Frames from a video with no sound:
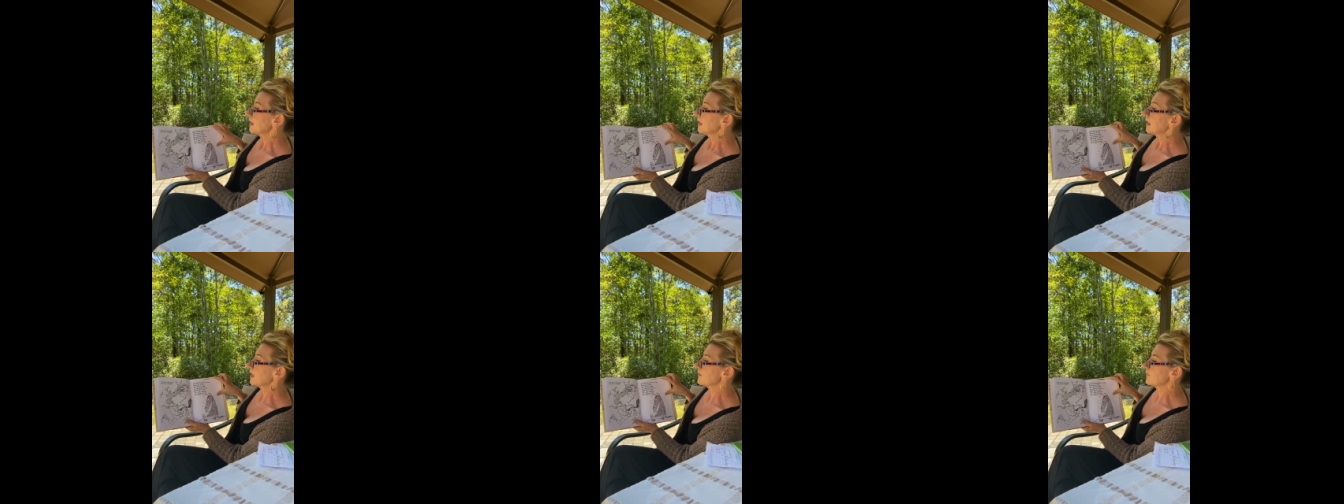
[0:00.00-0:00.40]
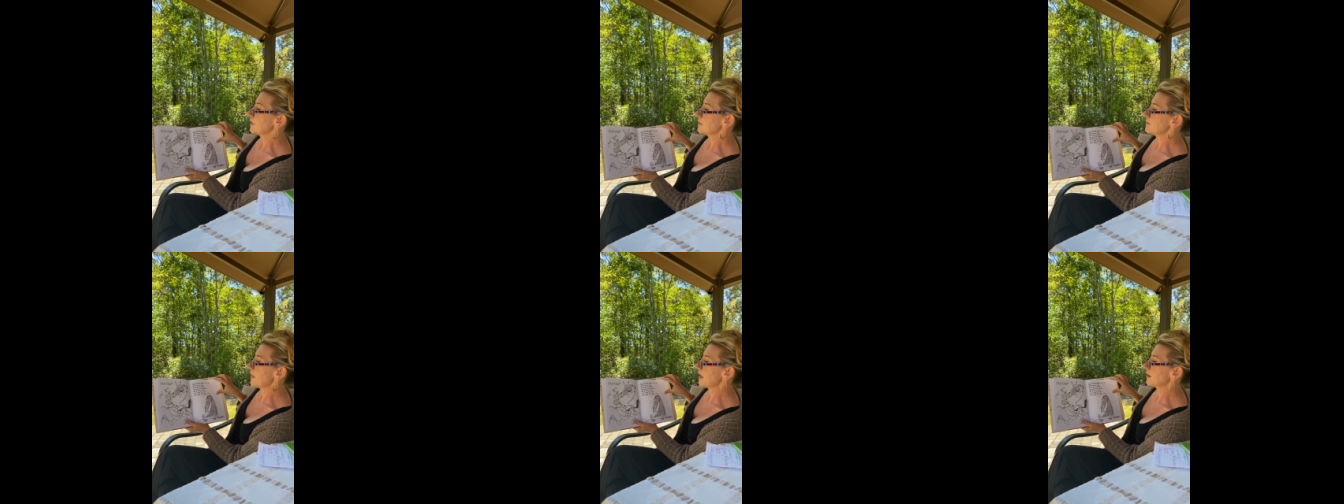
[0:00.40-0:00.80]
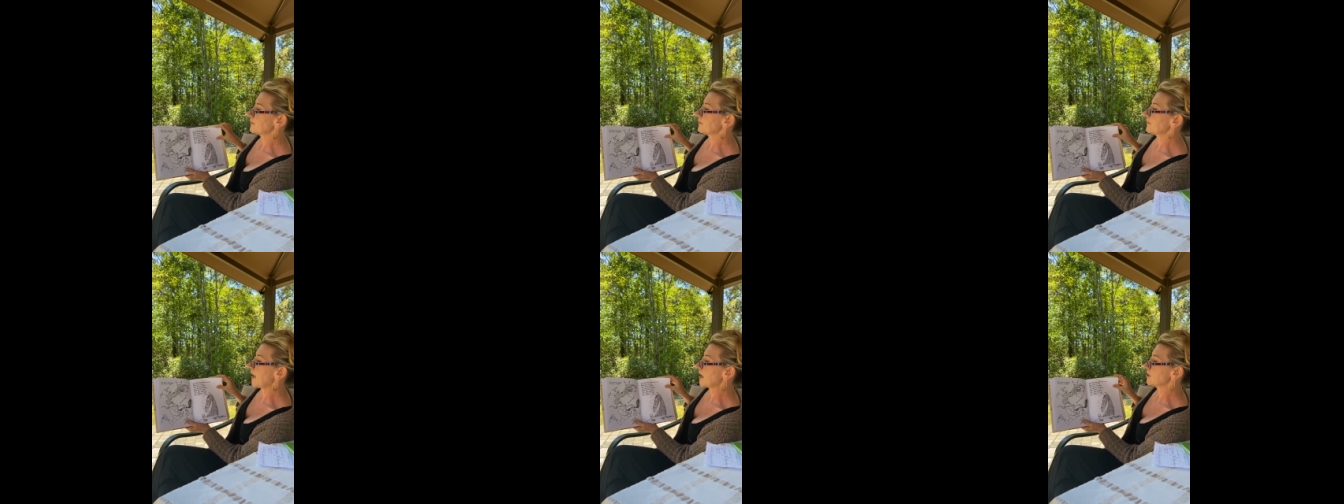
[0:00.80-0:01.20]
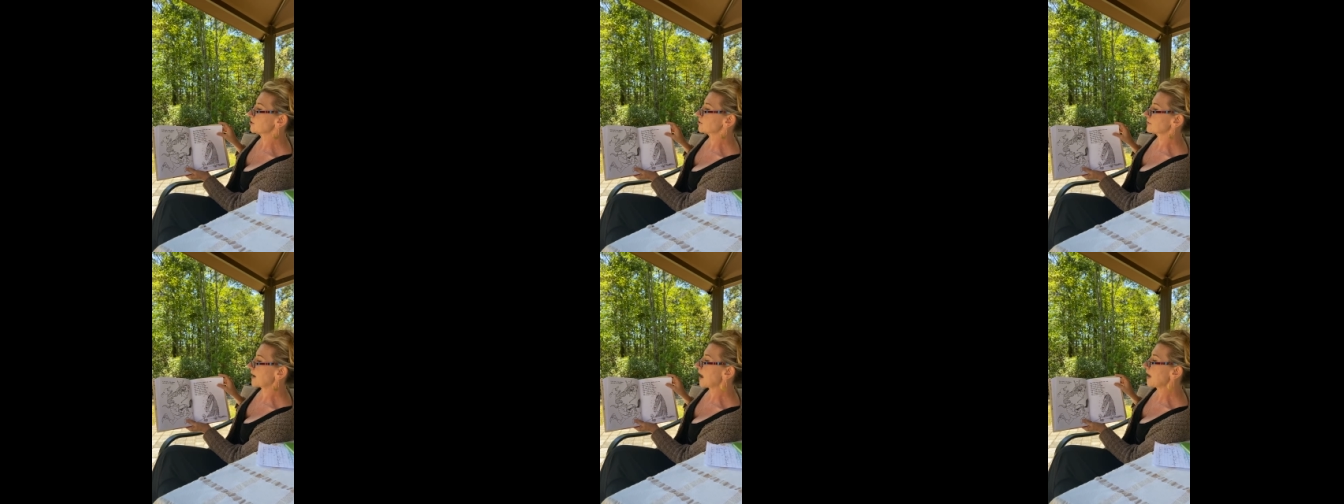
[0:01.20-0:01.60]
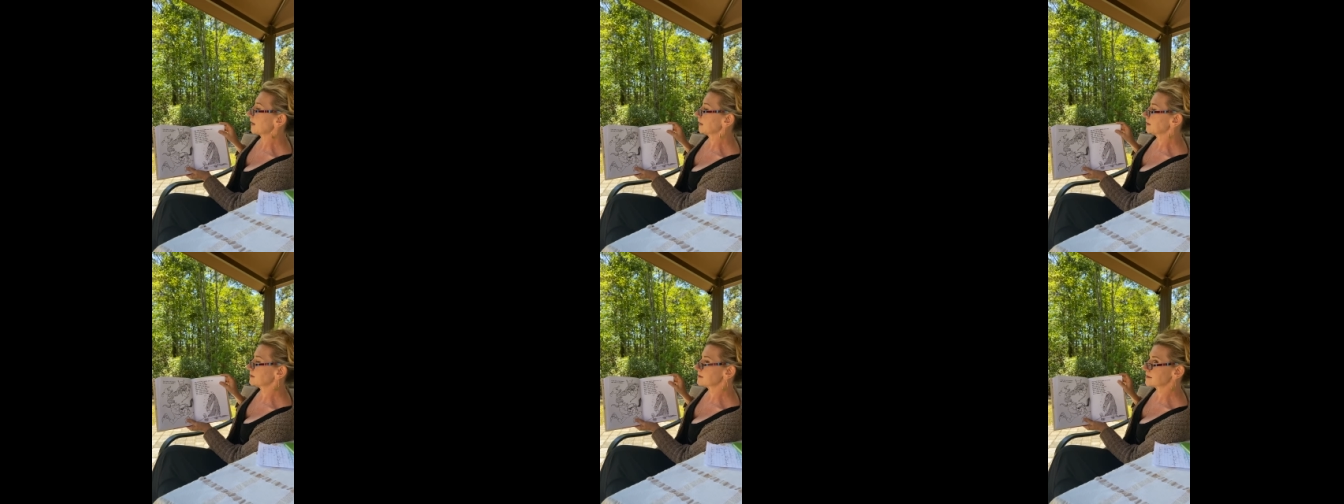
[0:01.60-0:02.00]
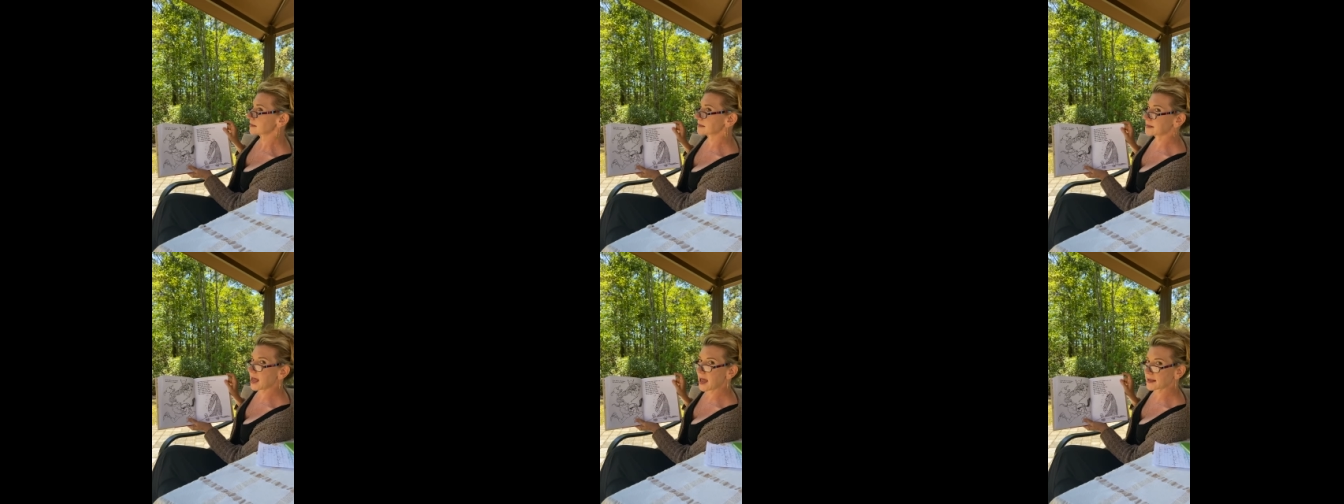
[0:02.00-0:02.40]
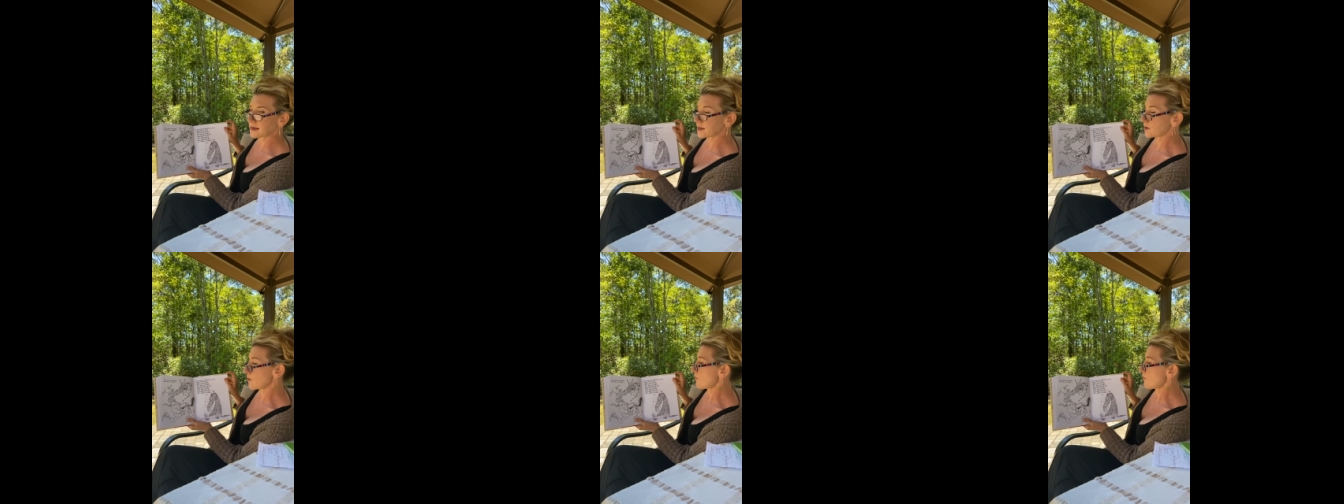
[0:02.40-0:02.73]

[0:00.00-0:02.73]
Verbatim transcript: If he met a fat dragon who sat in a